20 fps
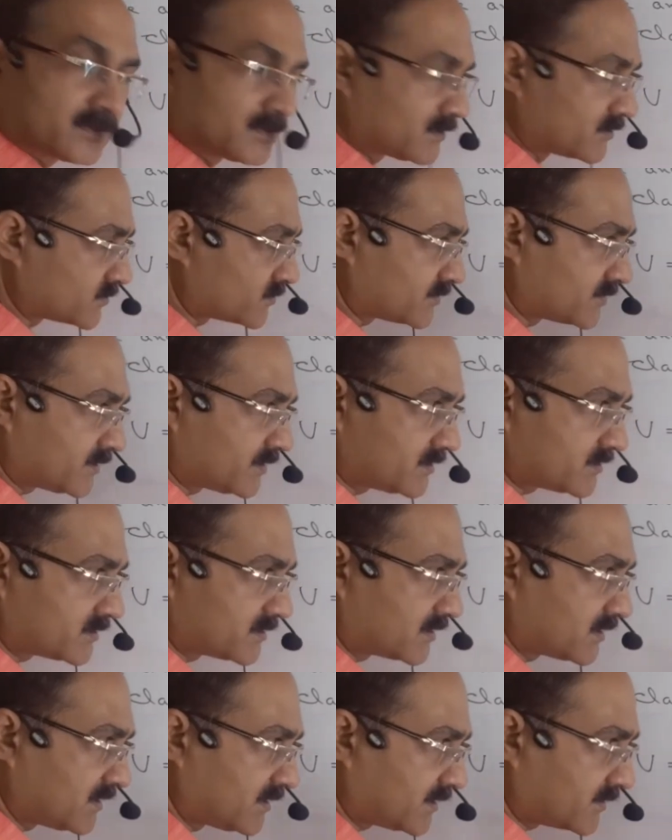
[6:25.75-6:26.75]
So there is
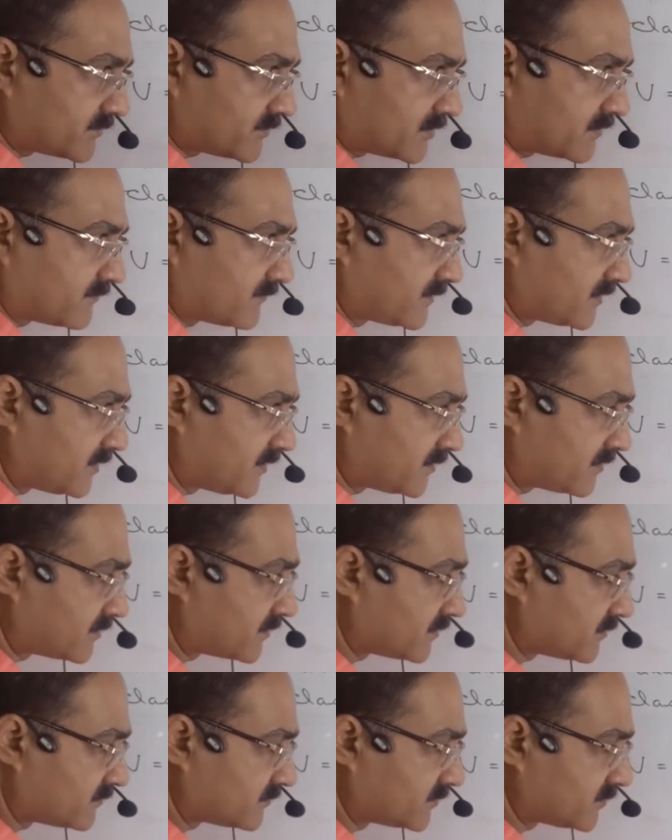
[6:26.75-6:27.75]
an electric field here
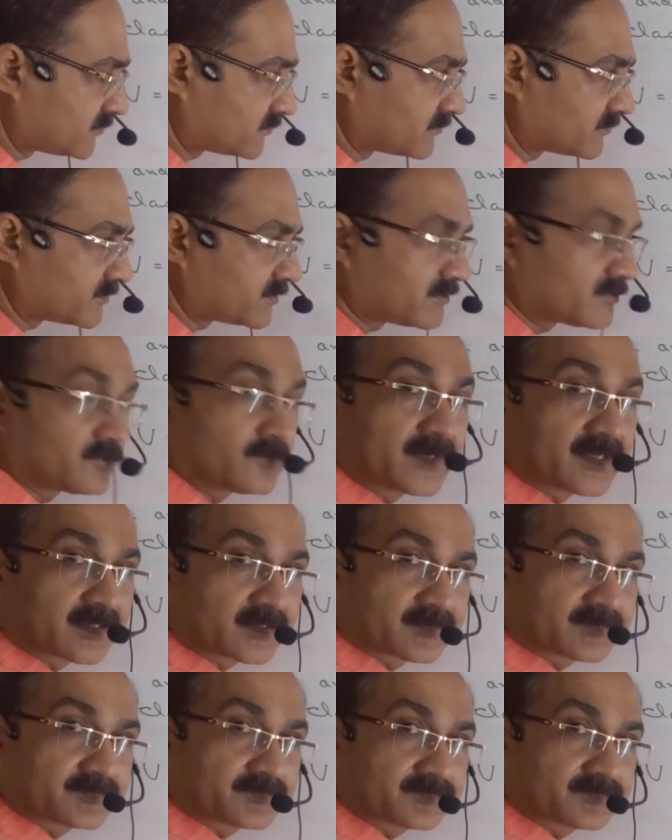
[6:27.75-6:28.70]
now due to Q1.